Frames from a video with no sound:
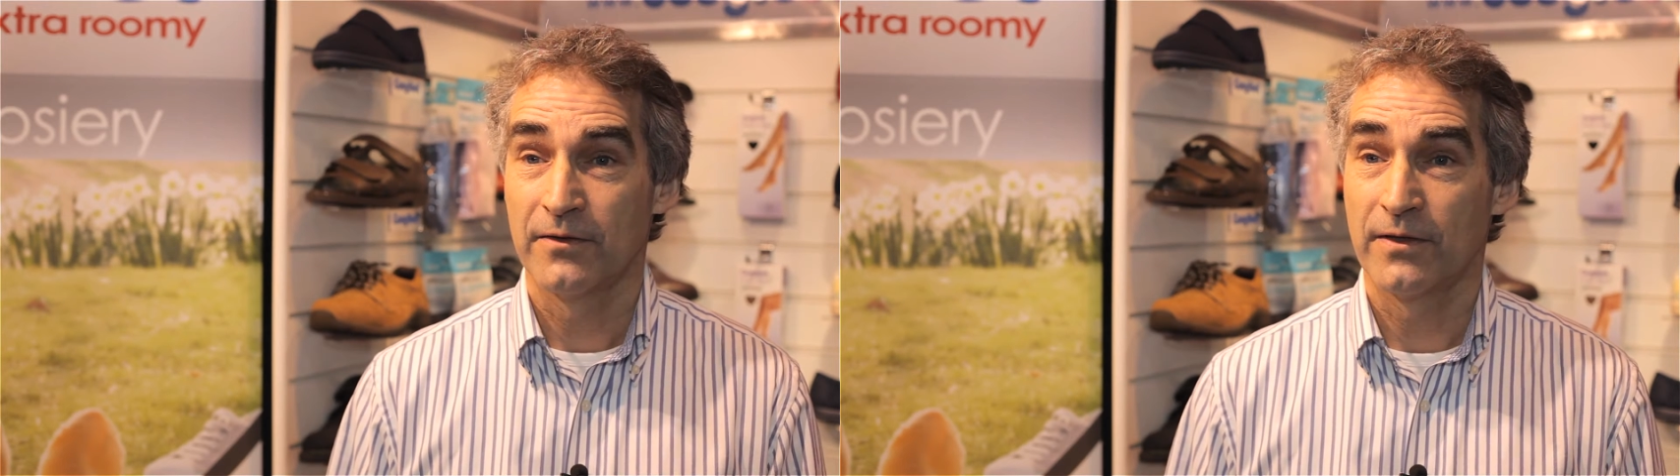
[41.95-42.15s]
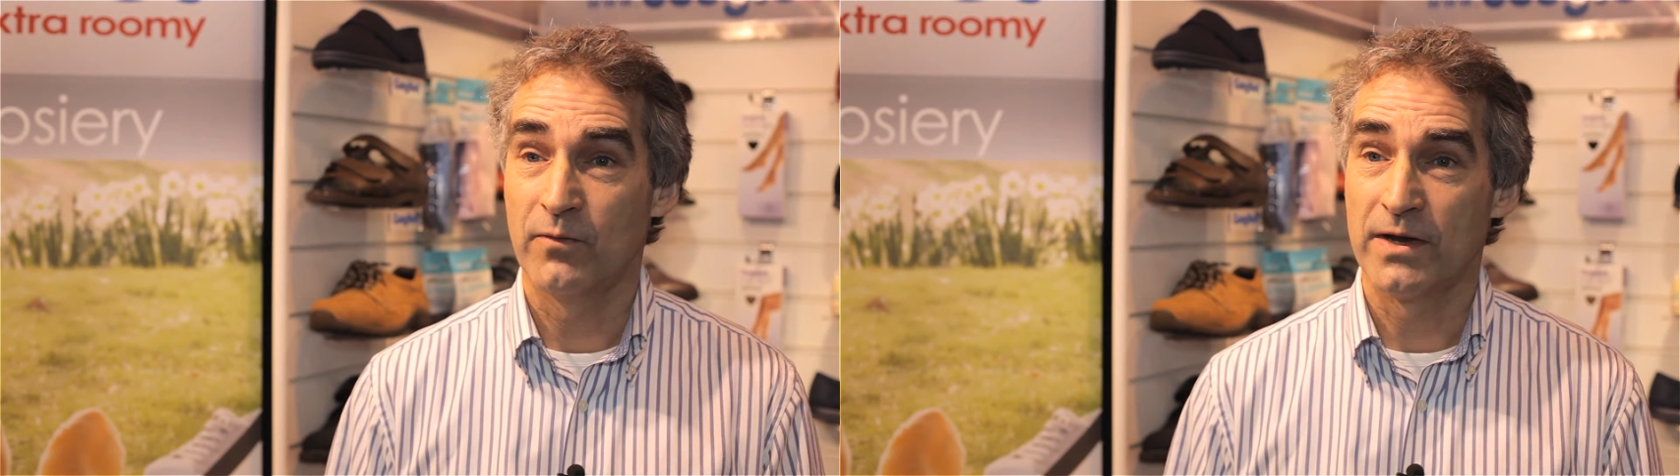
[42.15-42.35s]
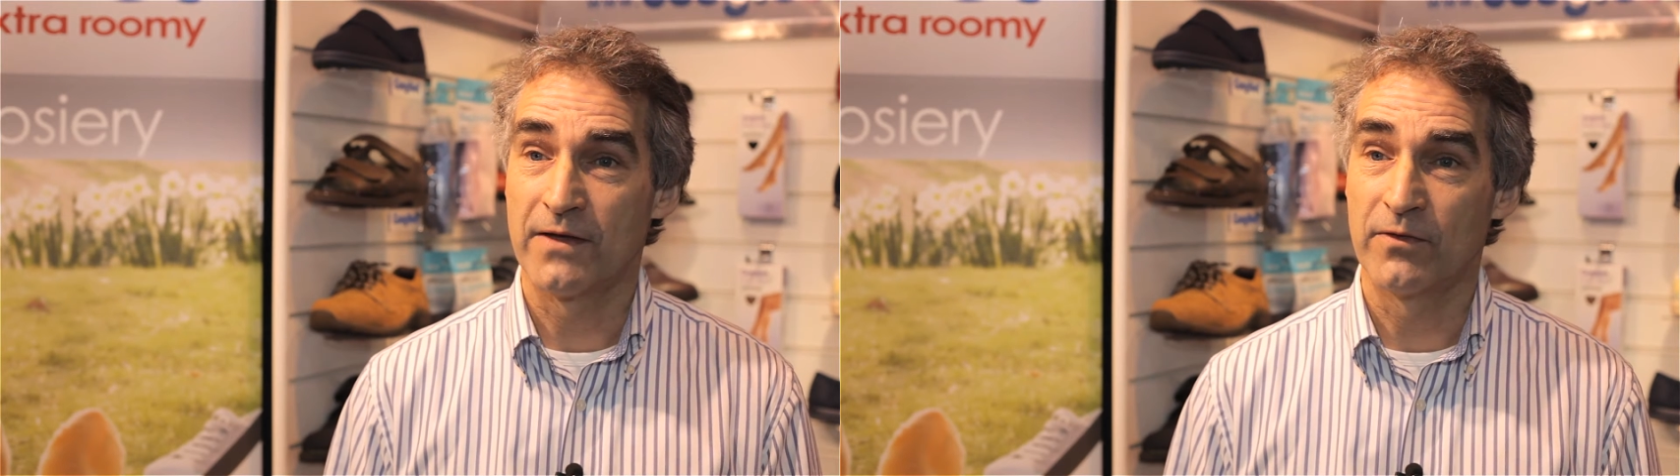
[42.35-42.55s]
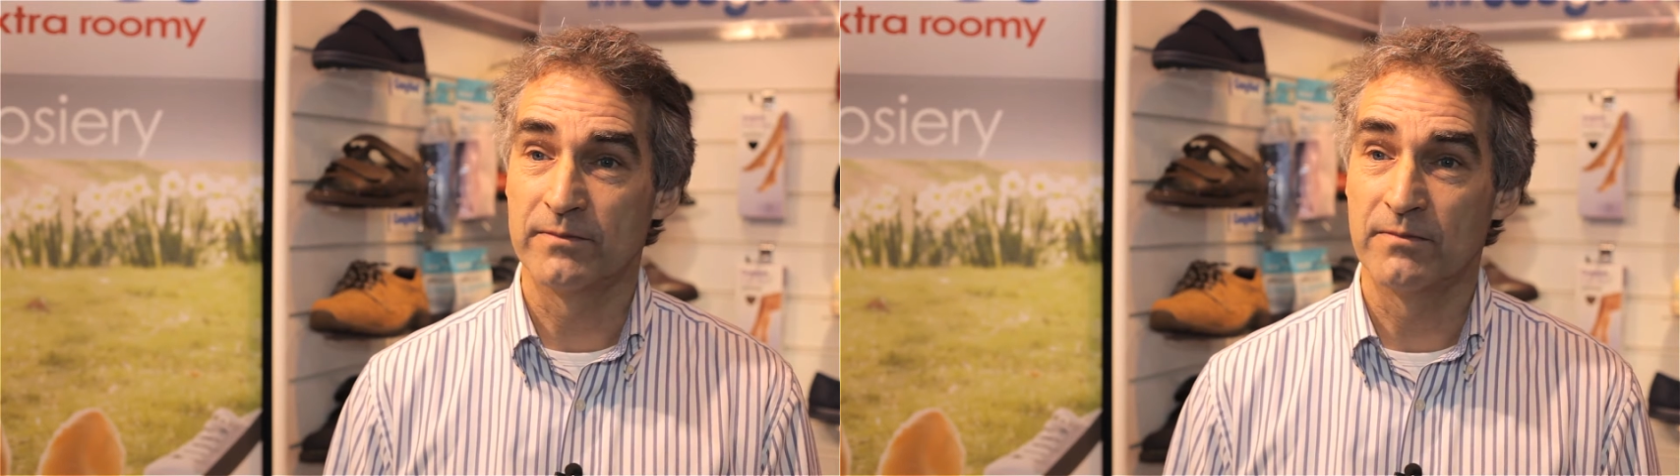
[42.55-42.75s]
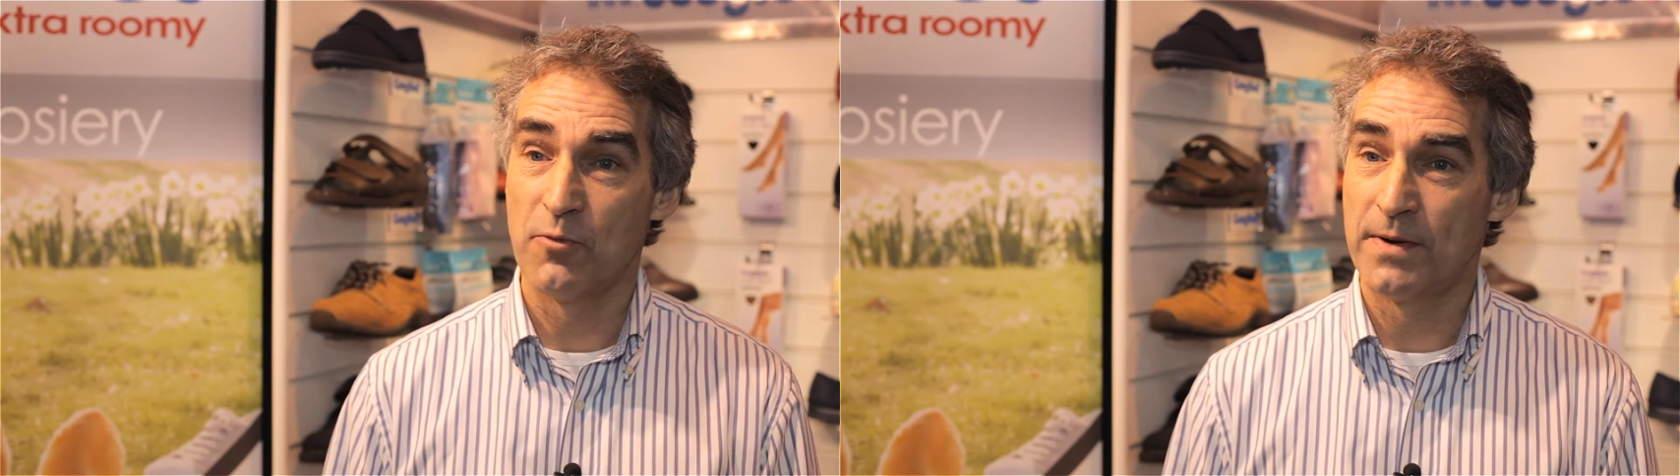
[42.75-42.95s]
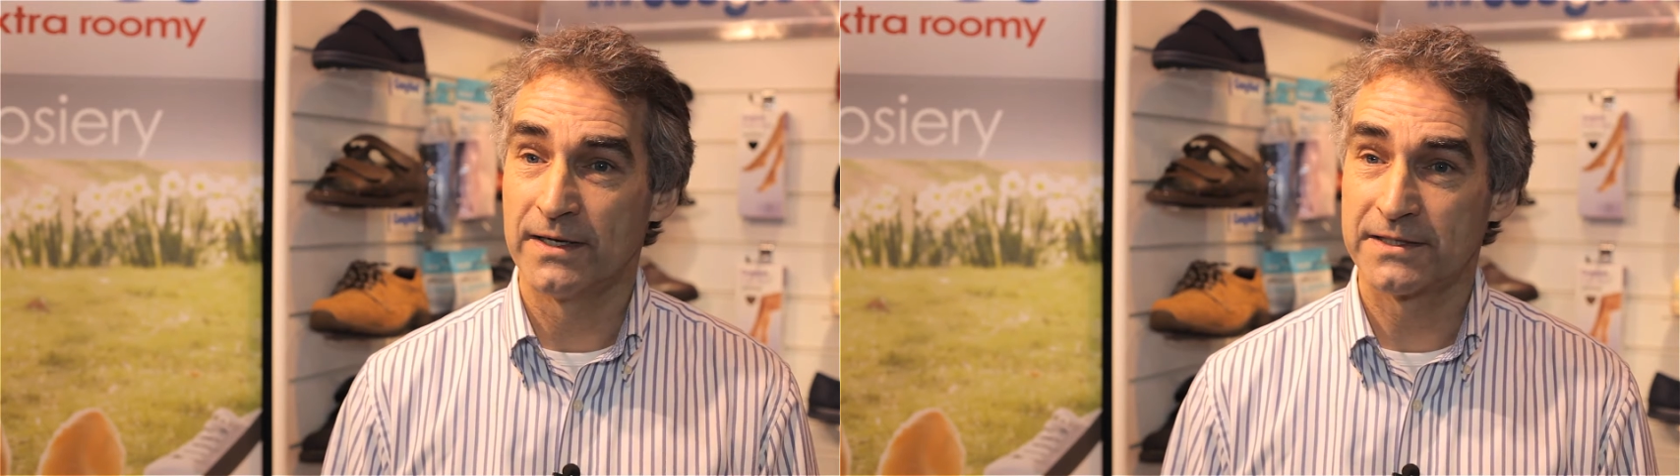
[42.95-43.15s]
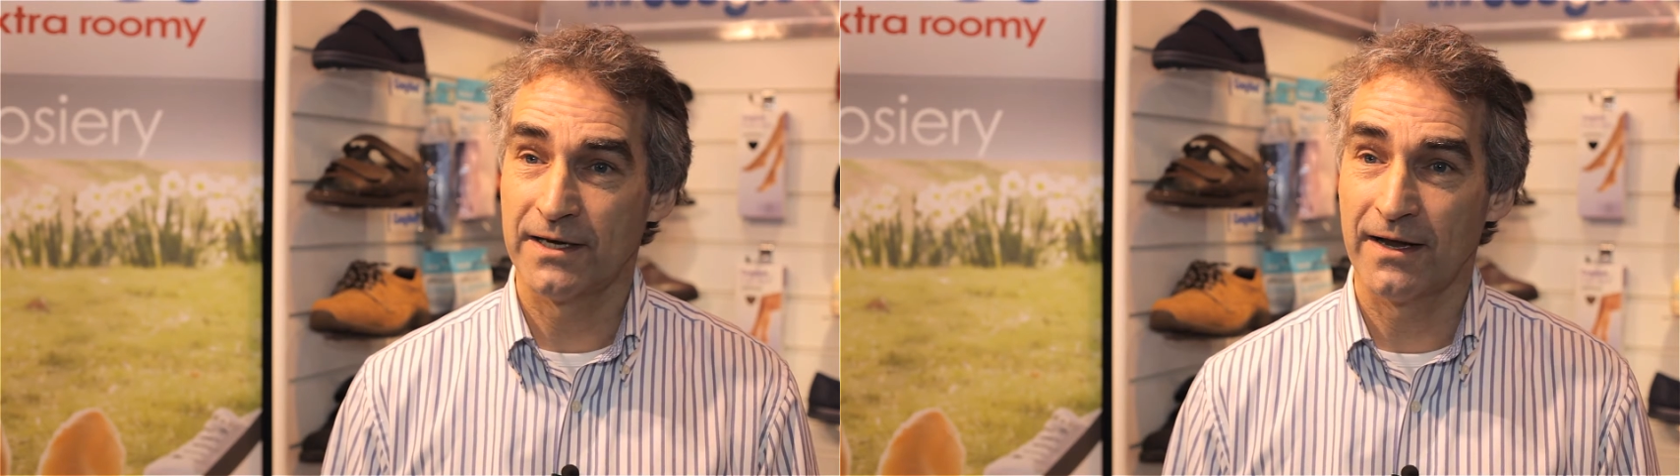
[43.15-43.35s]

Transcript: then we give them mobility